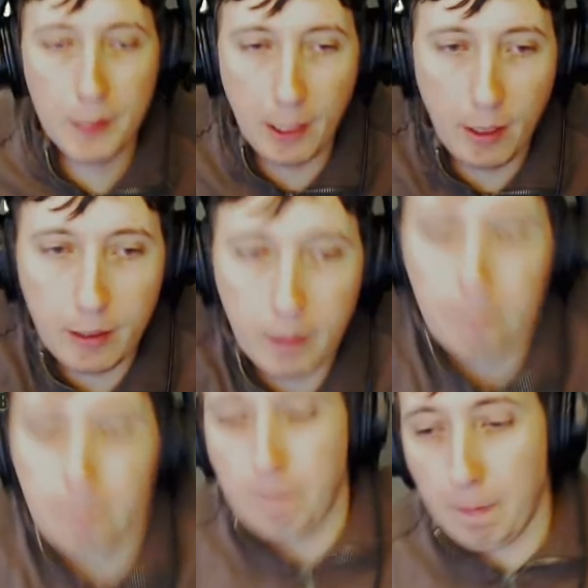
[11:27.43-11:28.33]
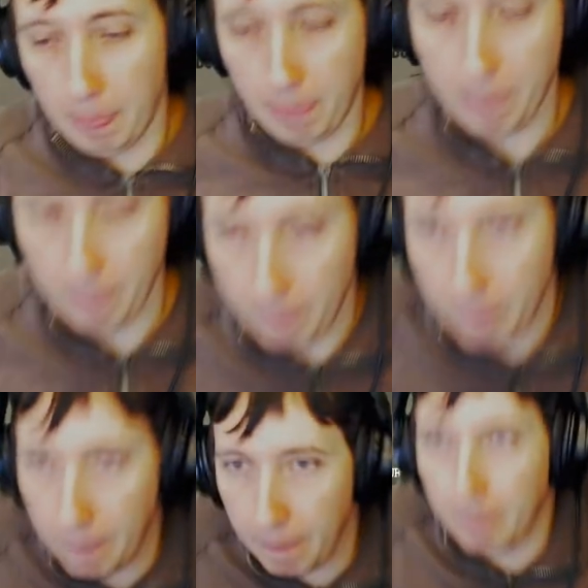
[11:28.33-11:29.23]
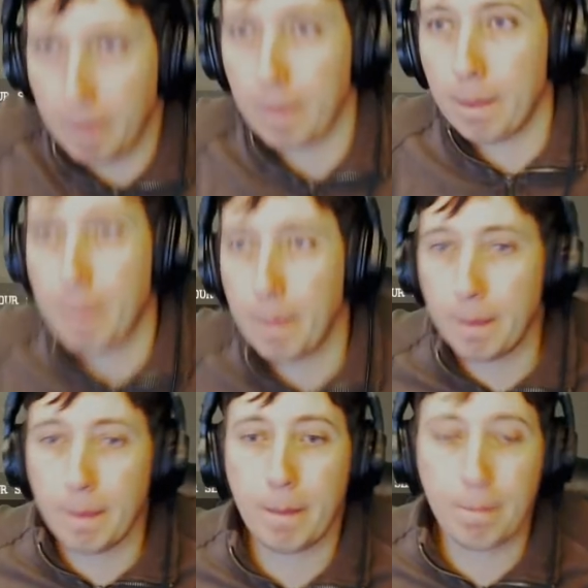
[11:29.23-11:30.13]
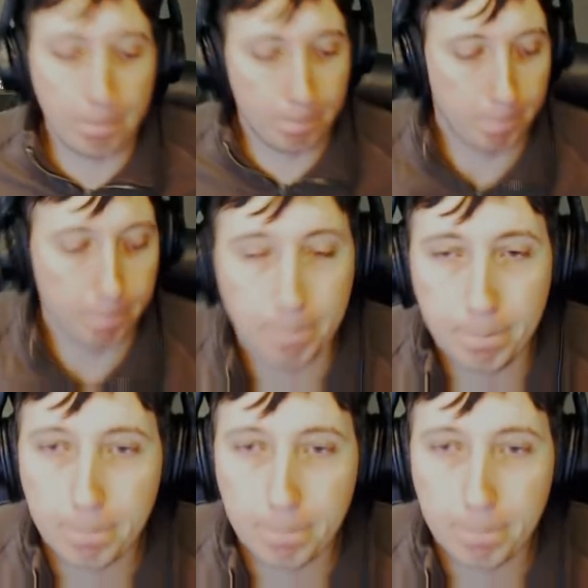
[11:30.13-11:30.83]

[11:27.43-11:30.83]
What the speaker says: And the guys in Overgrowth, the engines, basically, they made it.